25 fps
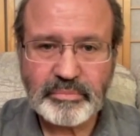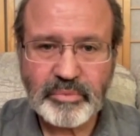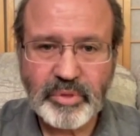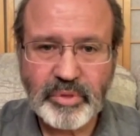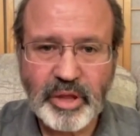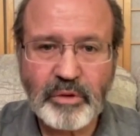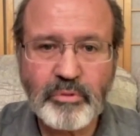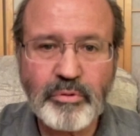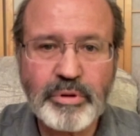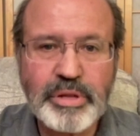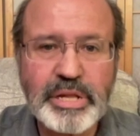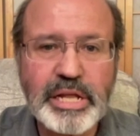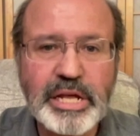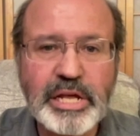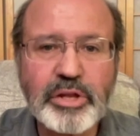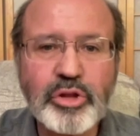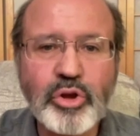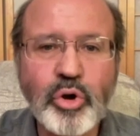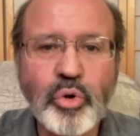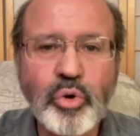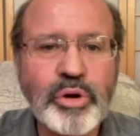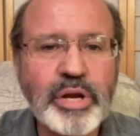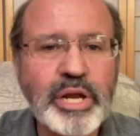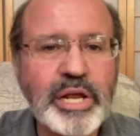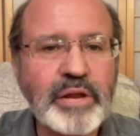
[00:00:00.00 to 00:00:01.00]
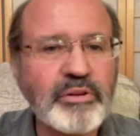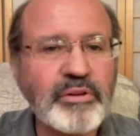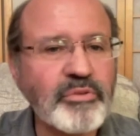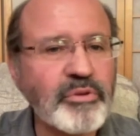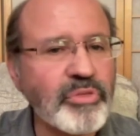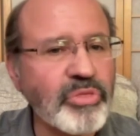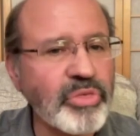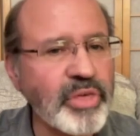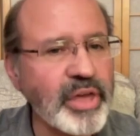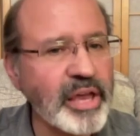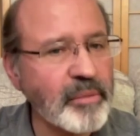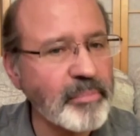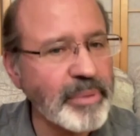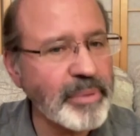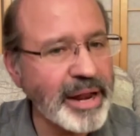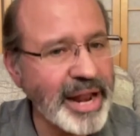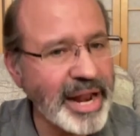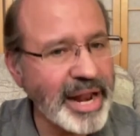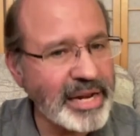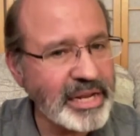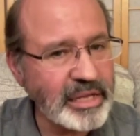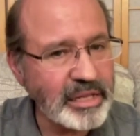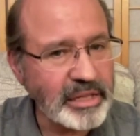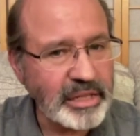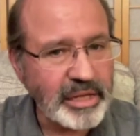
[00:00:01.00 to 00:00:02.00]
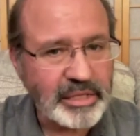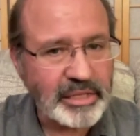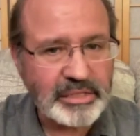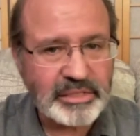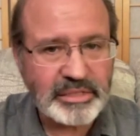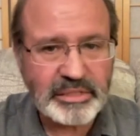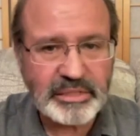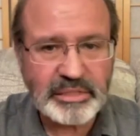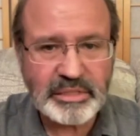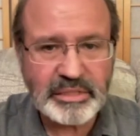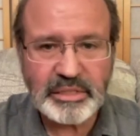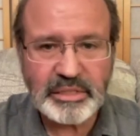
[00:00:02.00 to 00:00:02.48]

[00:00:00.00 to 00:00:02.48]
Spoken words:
There is really no need to think about any of this.